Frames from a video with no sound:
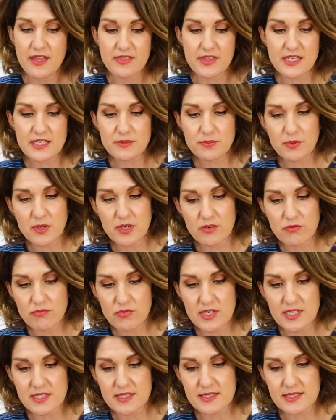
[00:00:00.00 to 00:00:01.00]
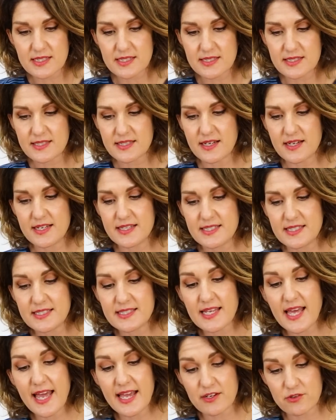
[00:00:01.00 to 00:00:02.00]
This one runs in
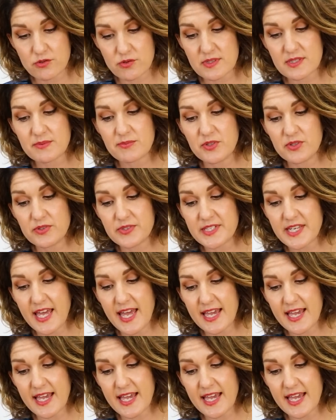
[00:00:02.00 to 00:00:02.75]
sizes extra small to